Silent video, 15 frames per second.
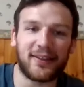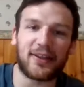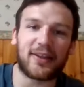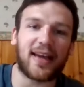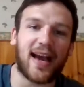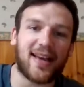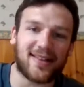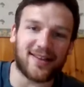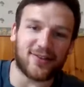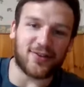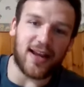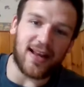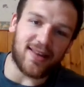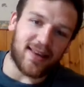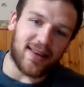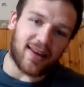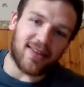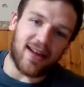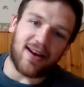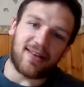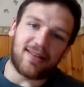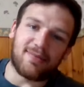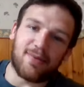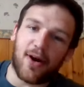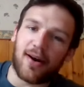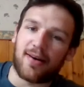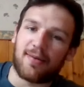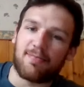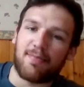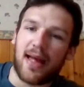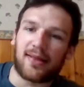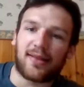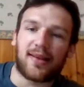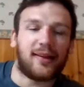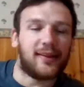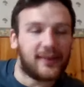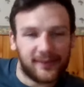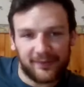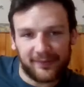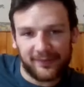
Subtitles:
You guys that train at 6:30 in the morning are mental.